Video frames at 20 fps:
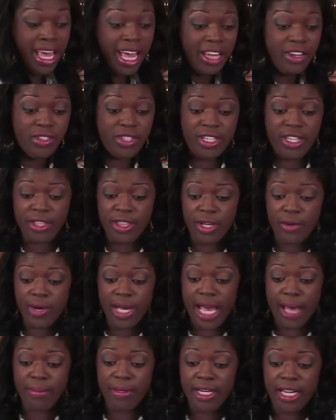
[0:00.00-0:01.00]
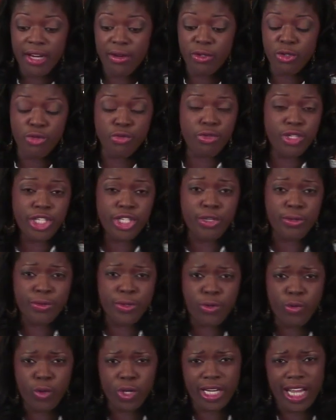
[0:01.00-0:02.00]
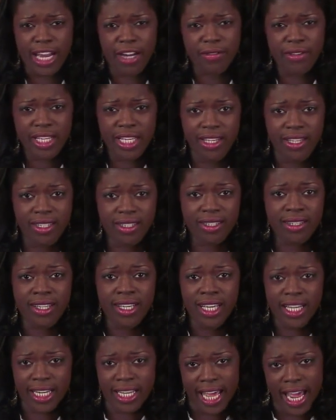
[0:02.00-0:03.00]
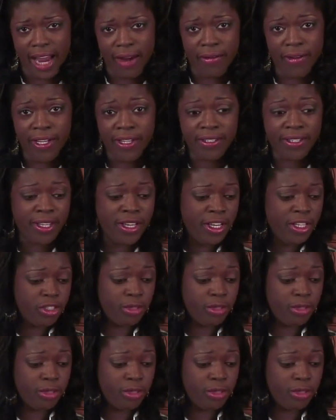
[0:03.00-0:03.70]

And you said the thing with habaneros, you really don't know what kind of heat it carries.